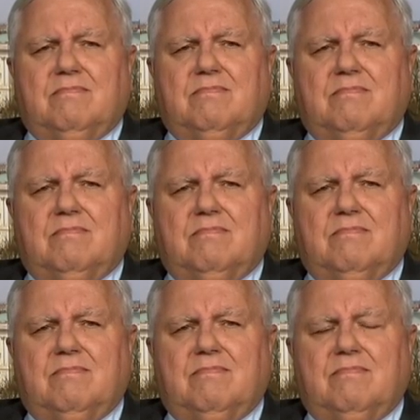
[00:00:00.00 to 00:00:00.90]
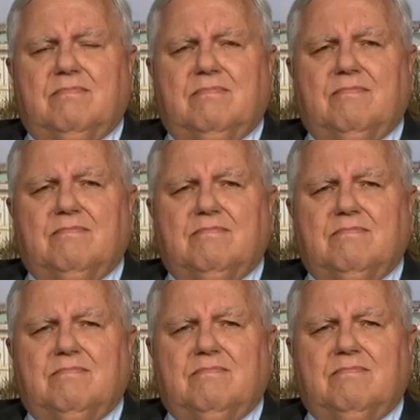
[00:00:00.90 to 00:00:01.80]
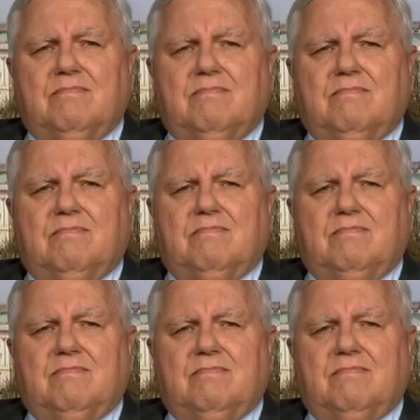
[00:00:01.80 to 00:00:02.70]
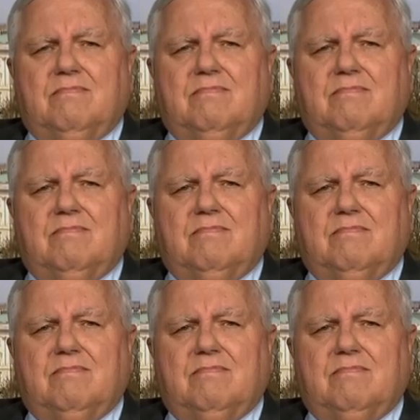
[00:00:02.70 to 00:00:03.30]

No words are spoken by the person on screen.